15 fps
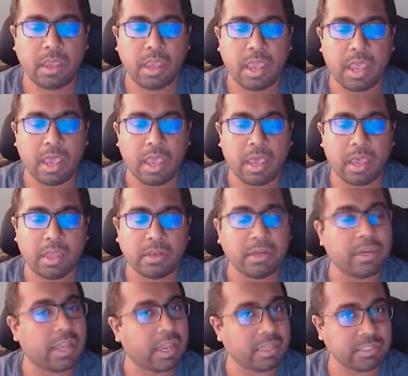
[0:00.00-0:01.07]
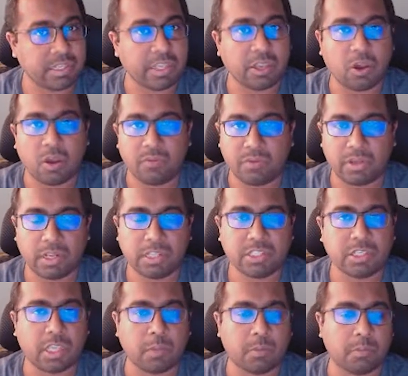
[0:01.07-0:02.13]
And it has
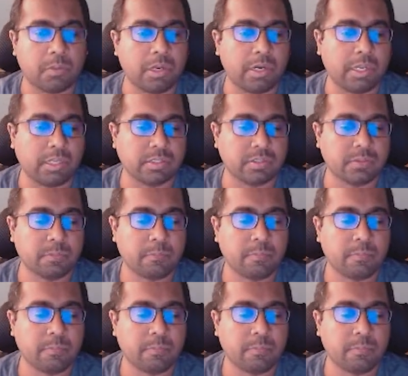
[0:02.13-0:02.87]
reconfiguration capabilities.